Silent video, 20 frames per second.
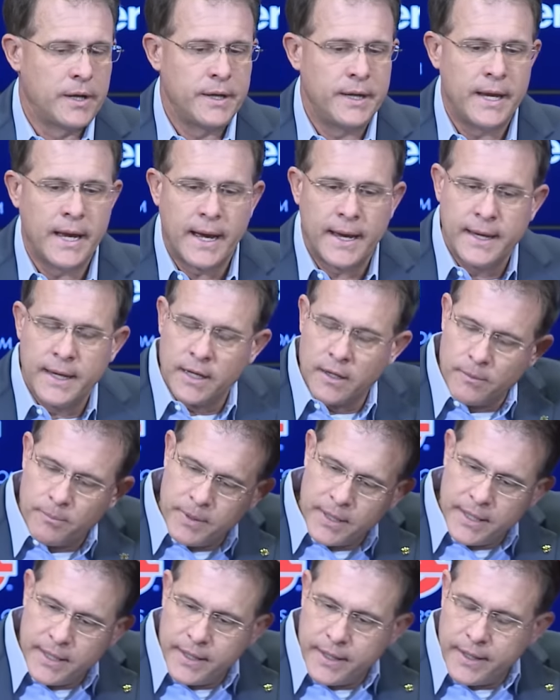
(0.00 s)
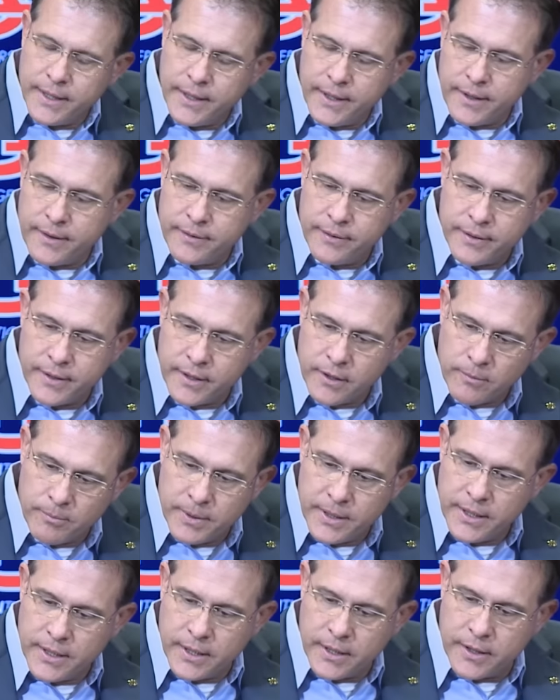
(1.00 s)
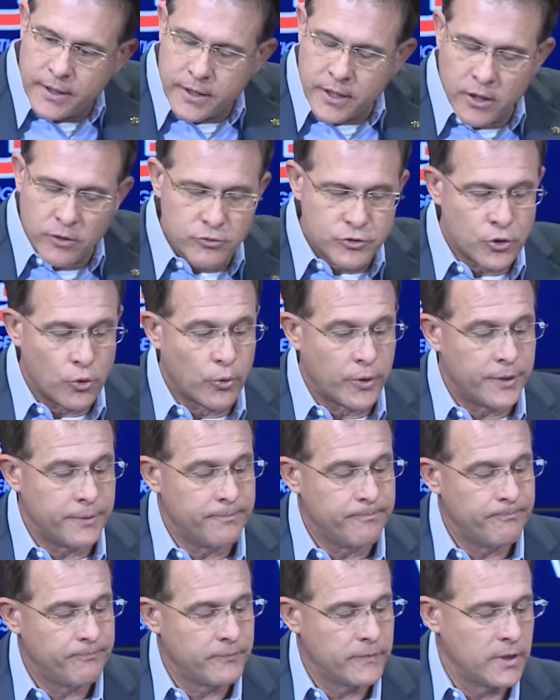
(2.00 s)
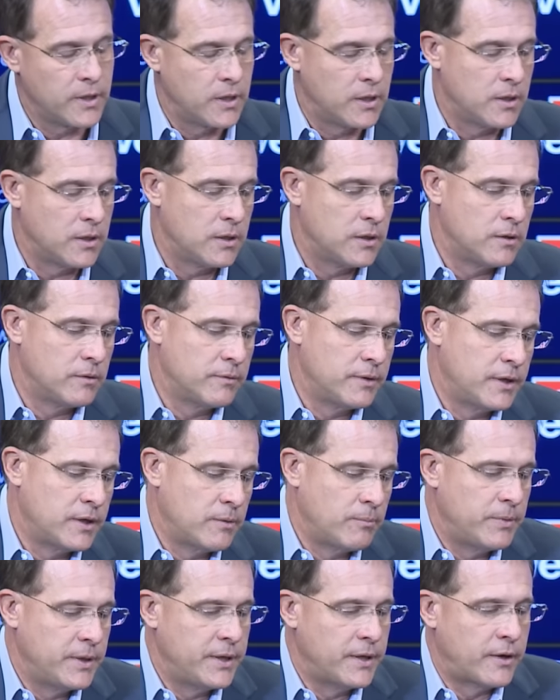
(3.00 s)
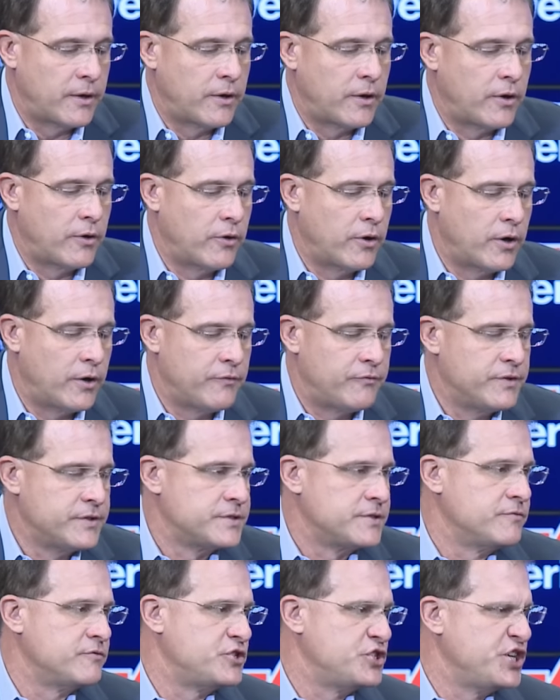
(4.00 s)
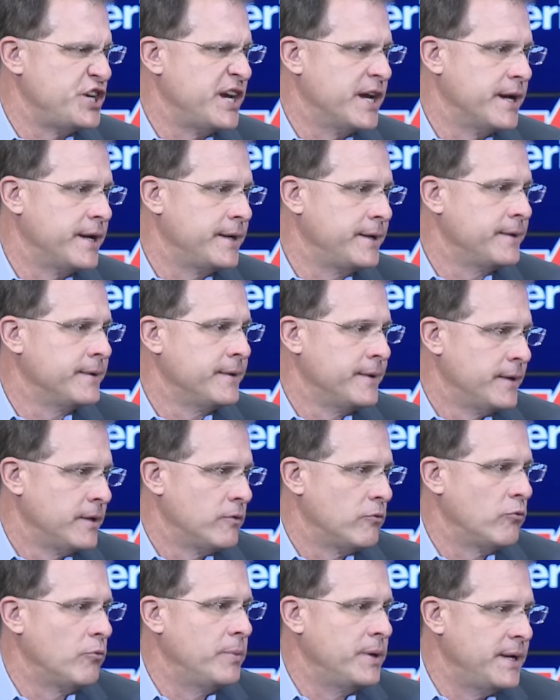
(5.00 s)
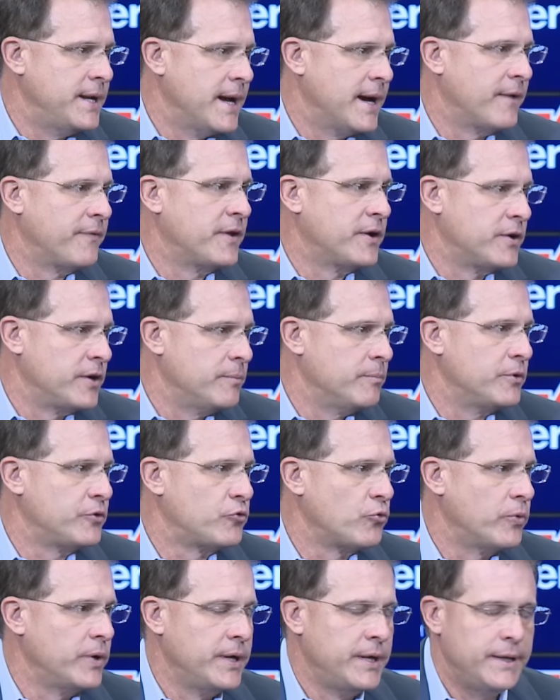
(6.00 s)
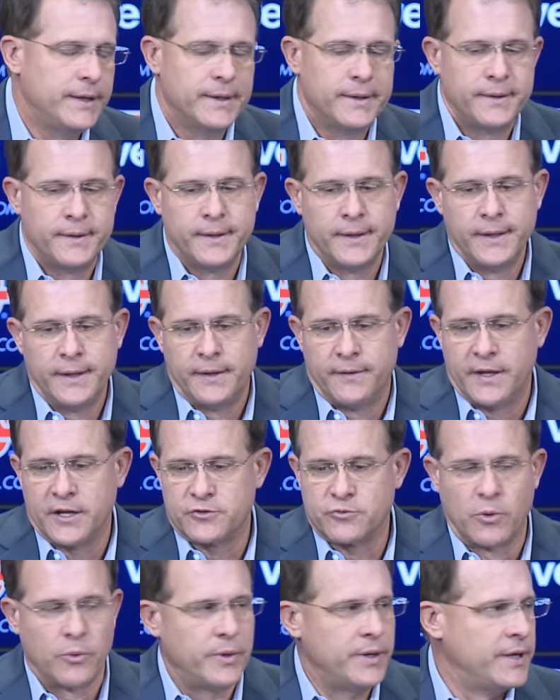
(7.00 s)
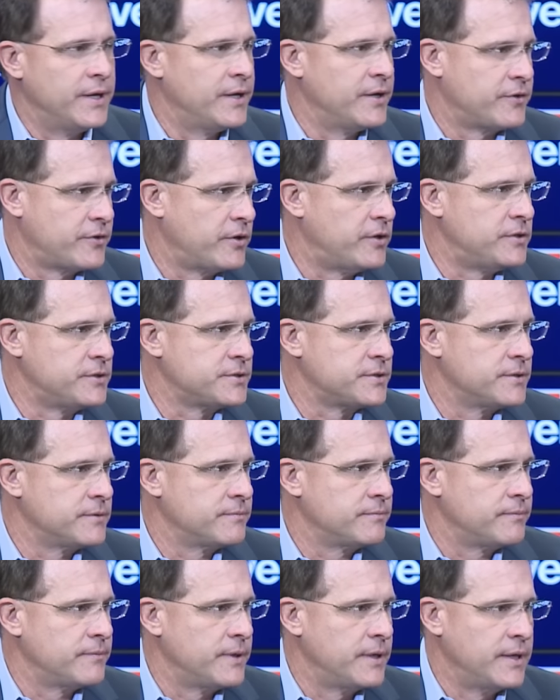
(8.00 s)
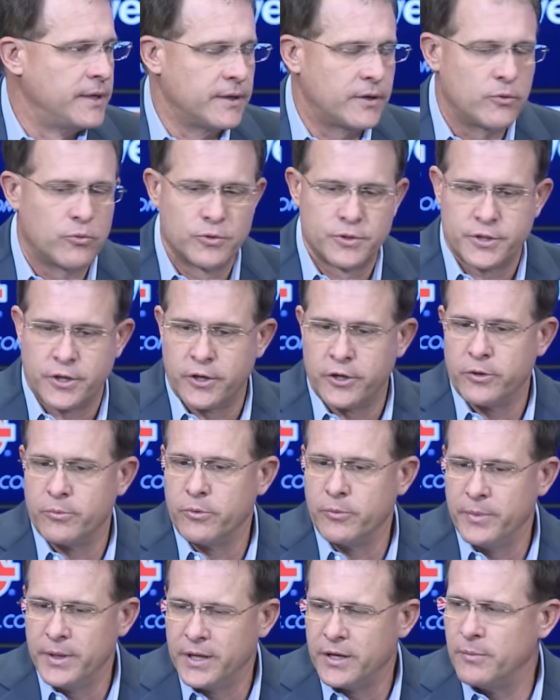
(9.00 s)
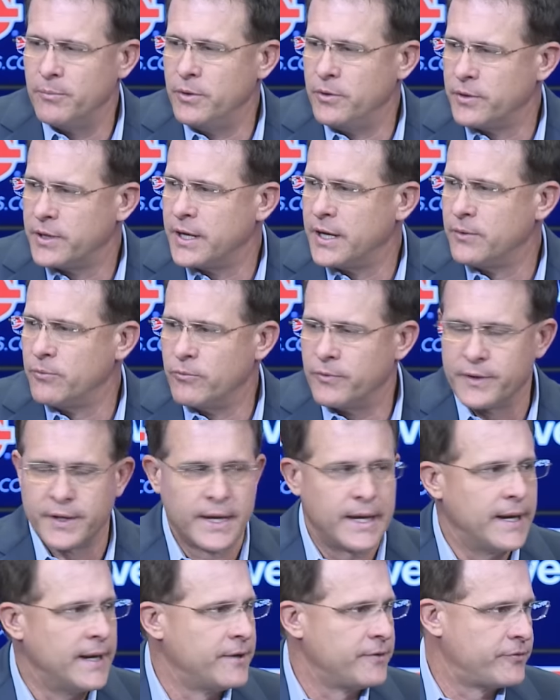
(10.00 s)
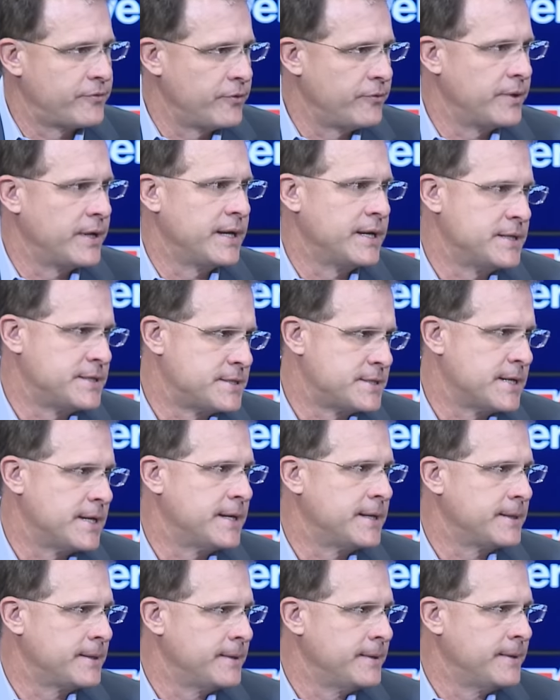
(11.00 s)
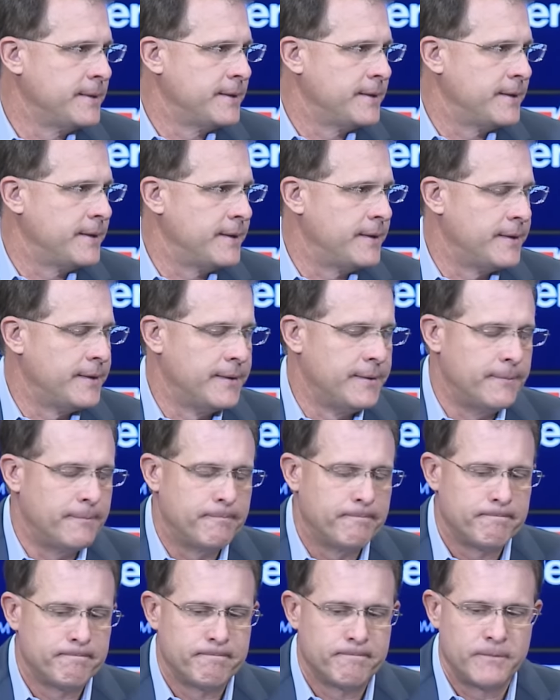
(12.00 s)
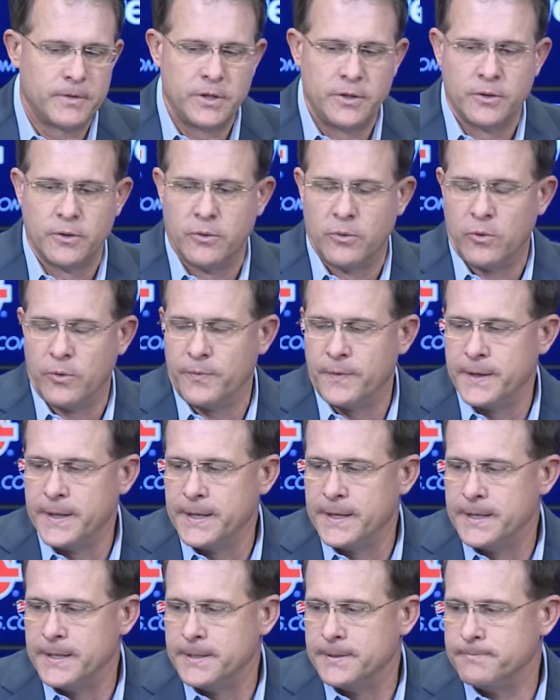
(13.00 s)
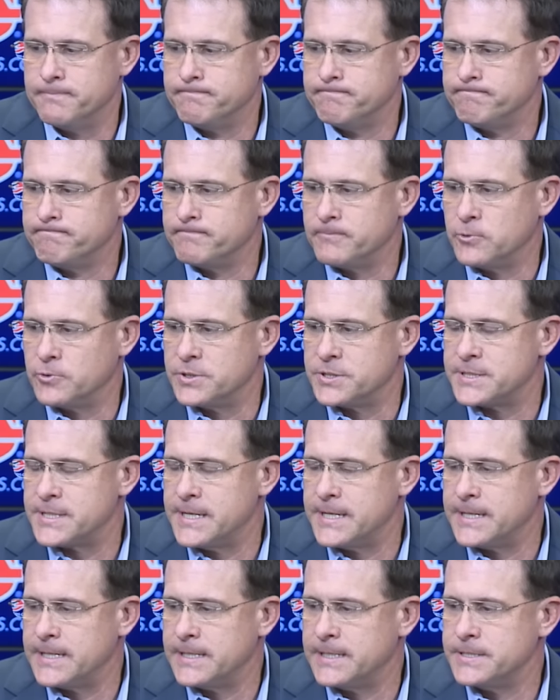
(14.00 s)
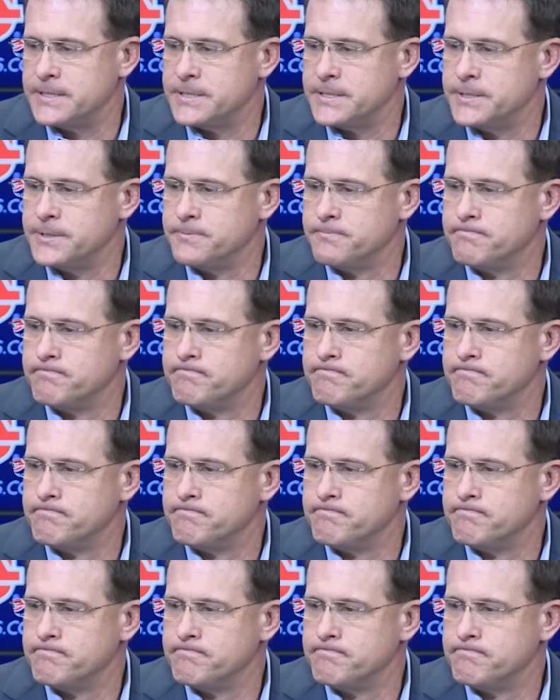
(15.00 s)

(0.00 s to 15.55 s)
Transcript: Yeah, it'll be Coach Horton, and it'll be our offensive GA. We'll be down there in between, and that's what we did at Tulsa. And, of course, Herb will be communicating with the guys through the headset, you know, on the sideline too.